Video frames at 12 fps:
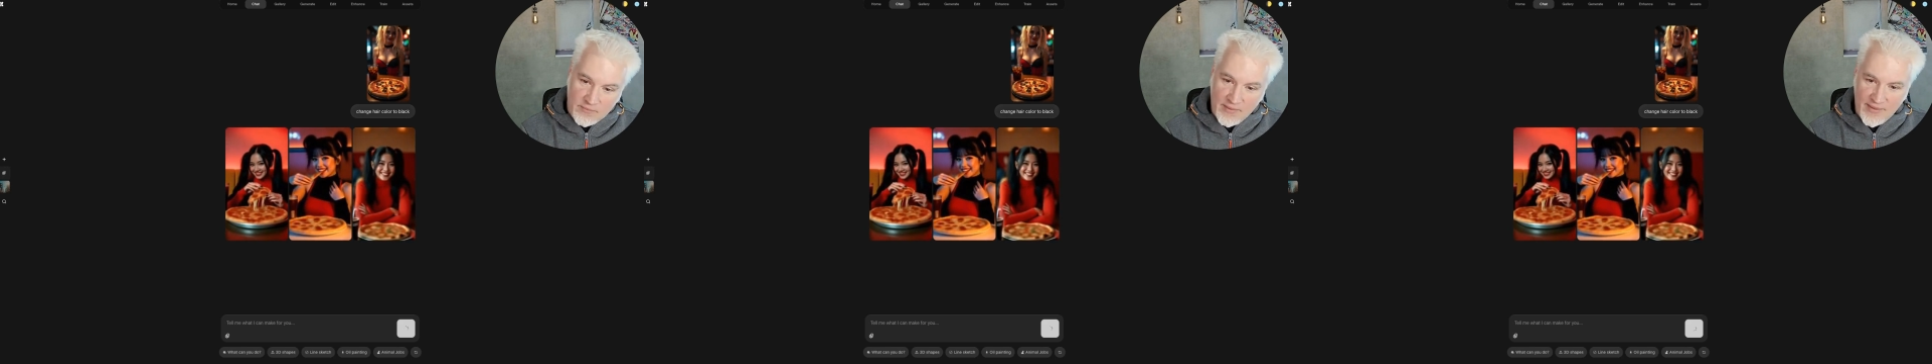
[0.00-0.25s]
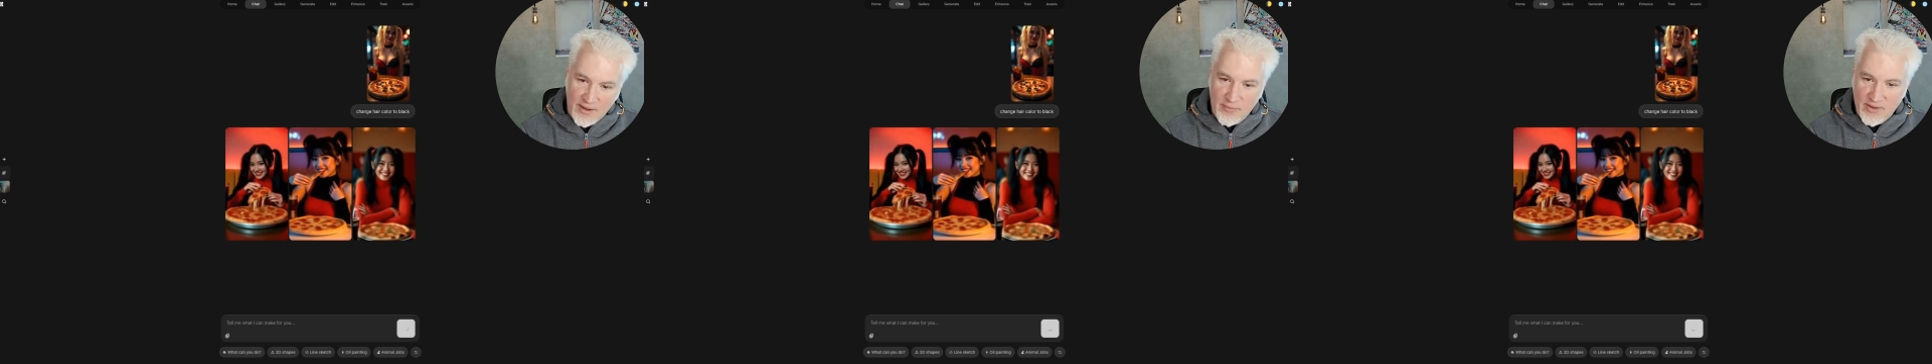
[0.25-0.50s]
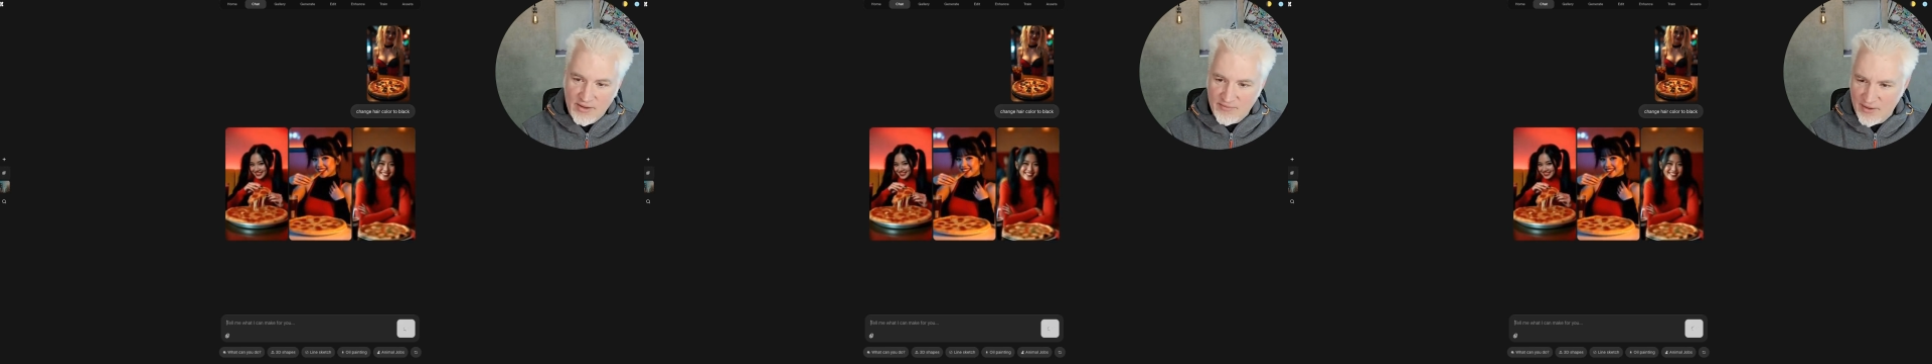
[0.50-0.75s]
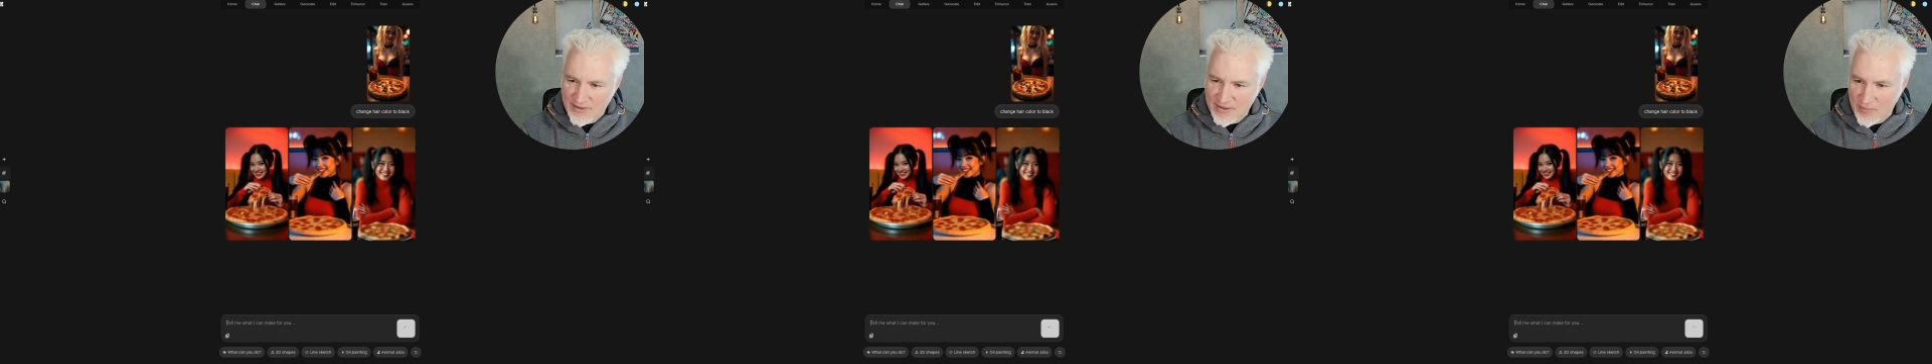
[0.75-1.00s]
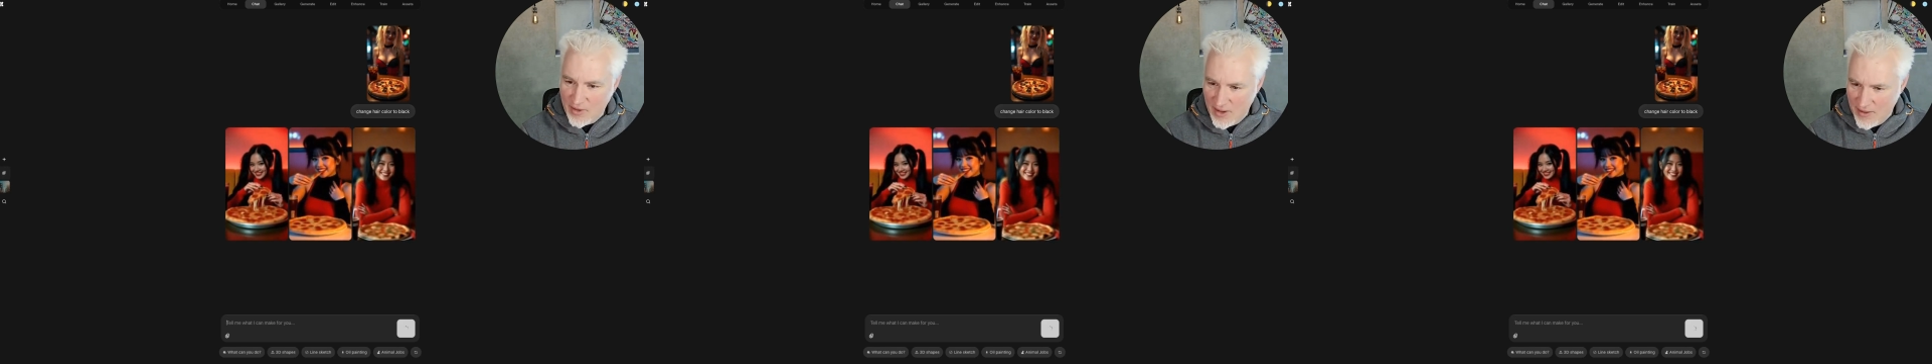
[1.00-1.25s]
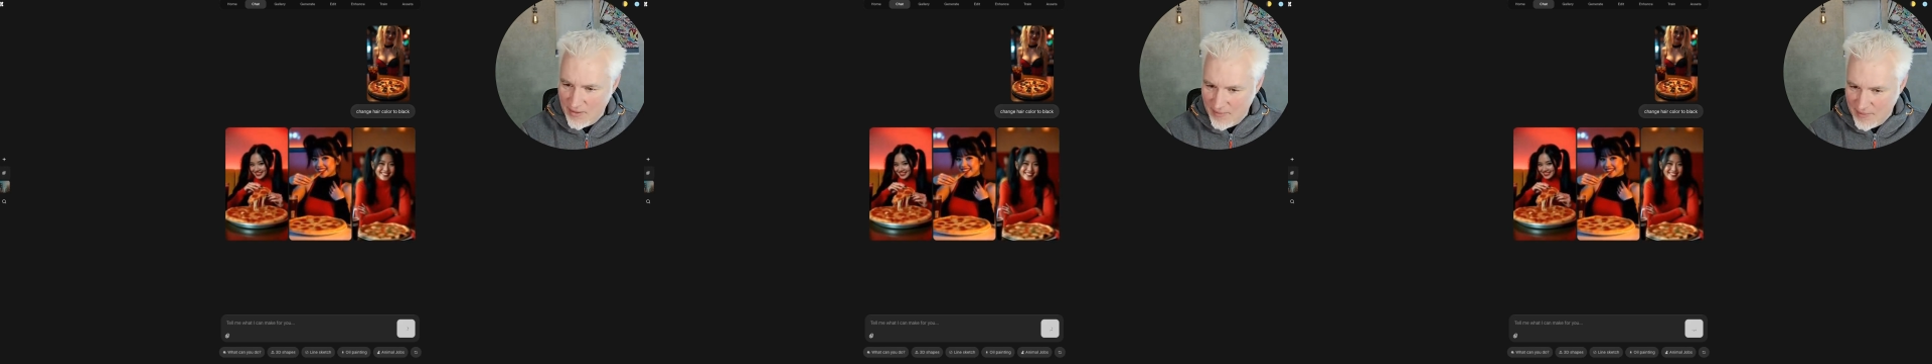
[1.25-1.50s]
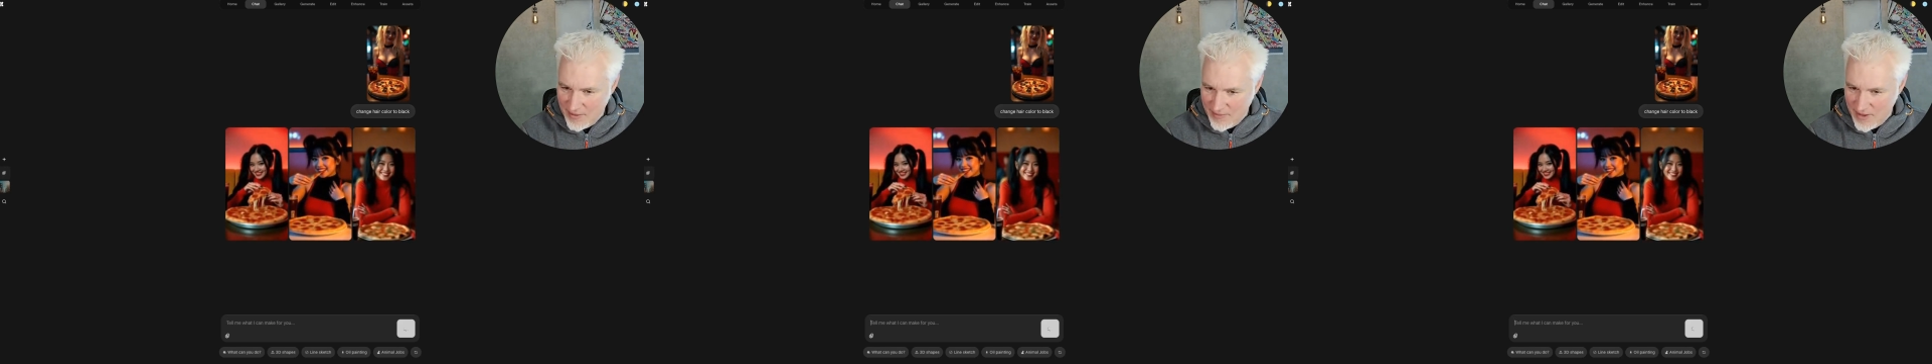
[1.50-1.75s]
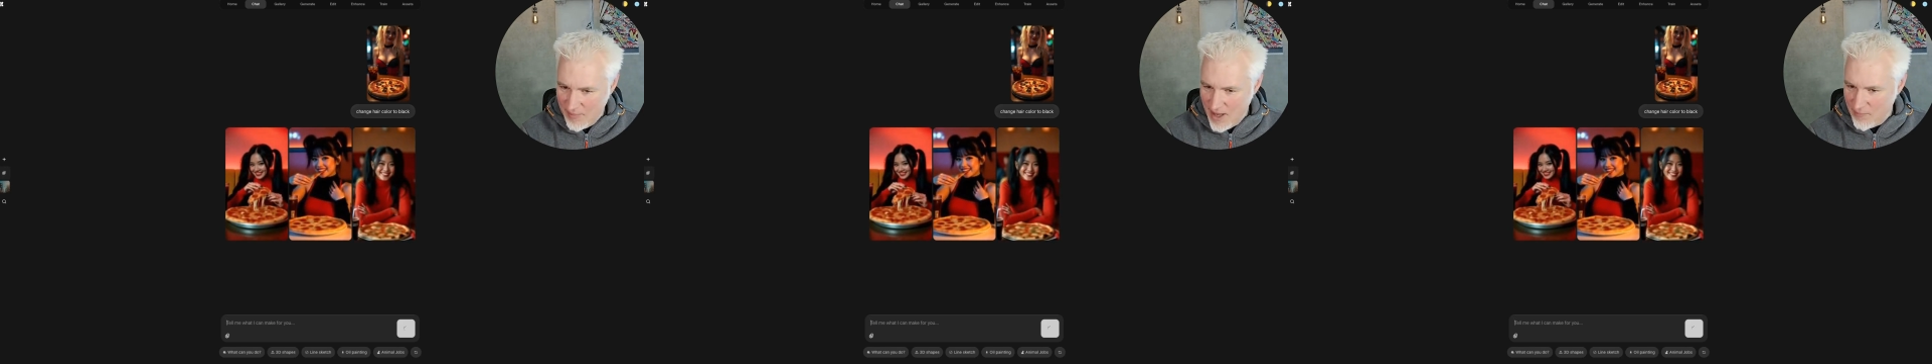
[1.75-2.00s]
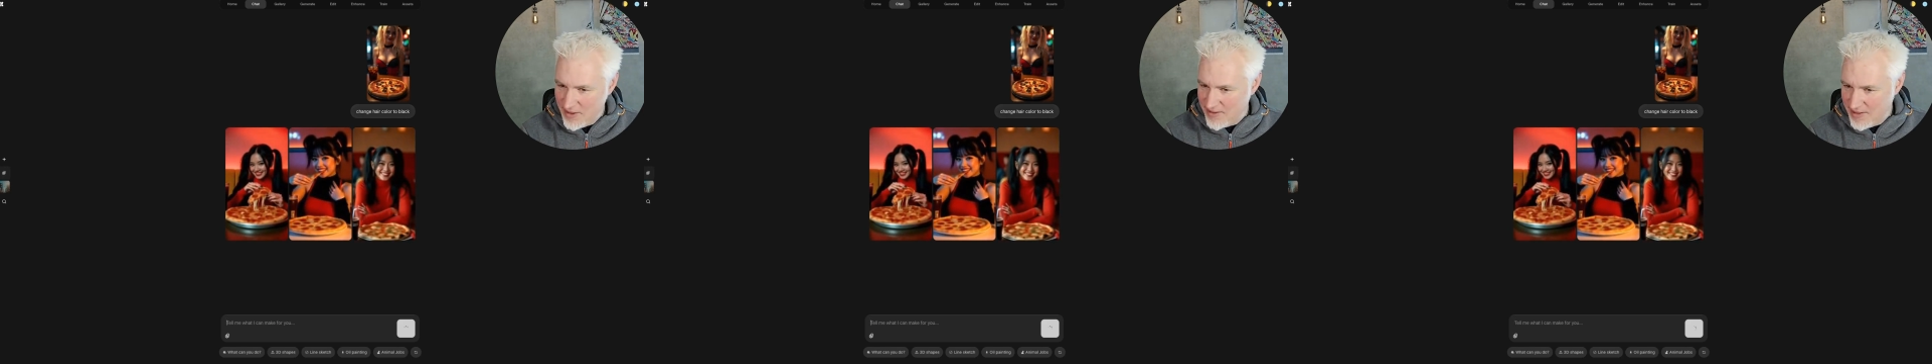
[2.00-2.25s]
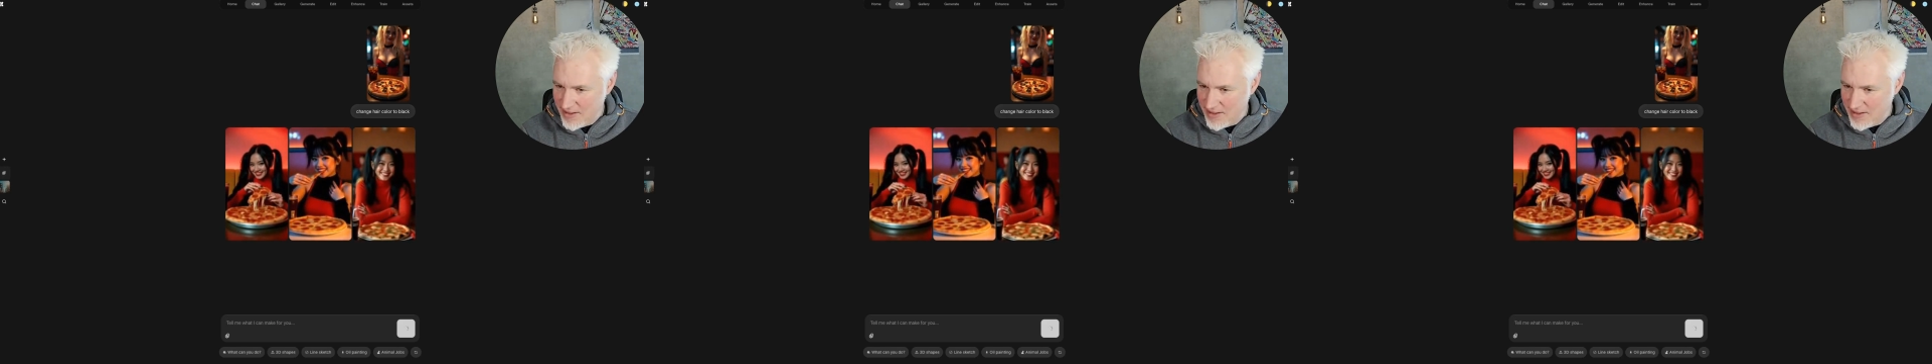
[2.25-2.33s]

The image is very similar. Somehow pizza